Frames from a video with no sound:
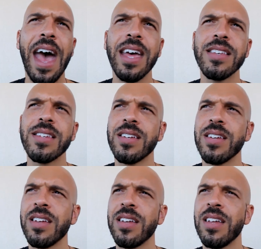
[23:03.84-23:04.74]
at
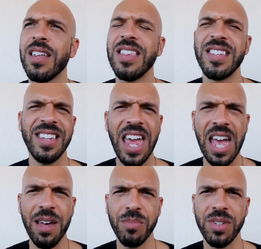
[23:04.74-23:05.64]
the
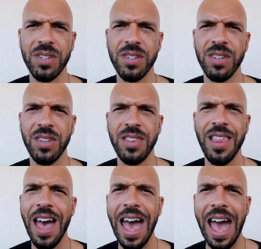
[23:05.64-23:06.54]
scams,
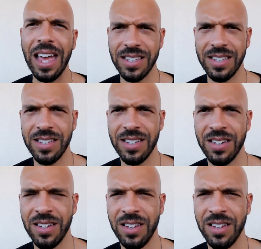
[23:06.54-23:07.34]
the hacks,